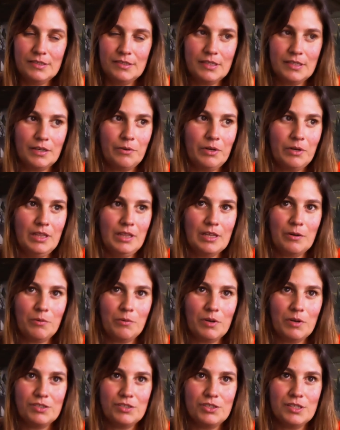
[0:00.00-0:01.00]
arena
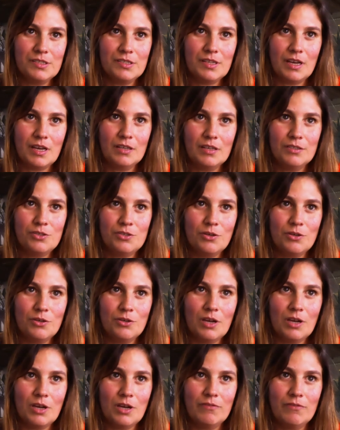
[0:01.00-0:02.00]
was designed to
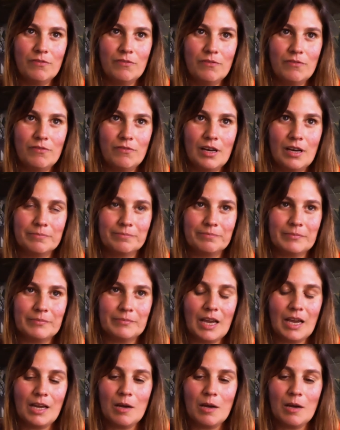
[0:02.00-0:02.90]
have a